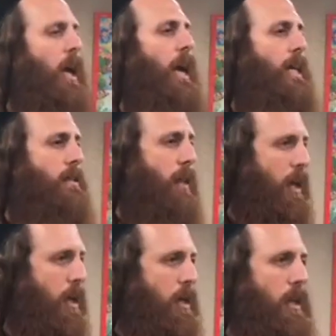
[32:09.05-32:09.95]
and
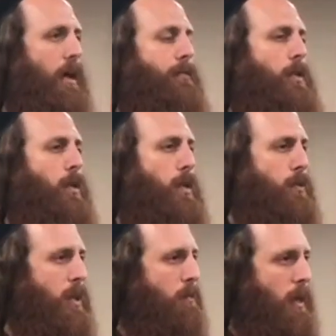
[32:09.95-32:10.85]
take it after
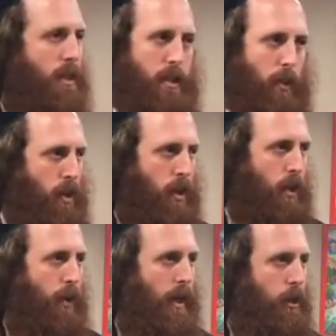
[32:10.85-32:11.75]
3 months to the
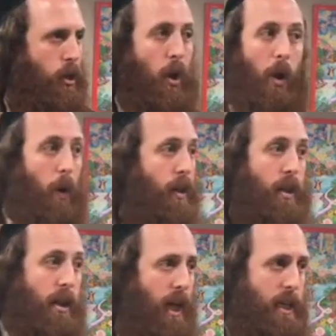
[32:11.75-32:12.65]
garage or in
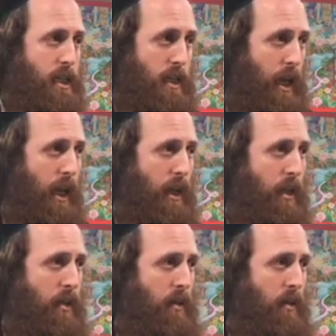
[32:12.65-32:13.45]
the next day.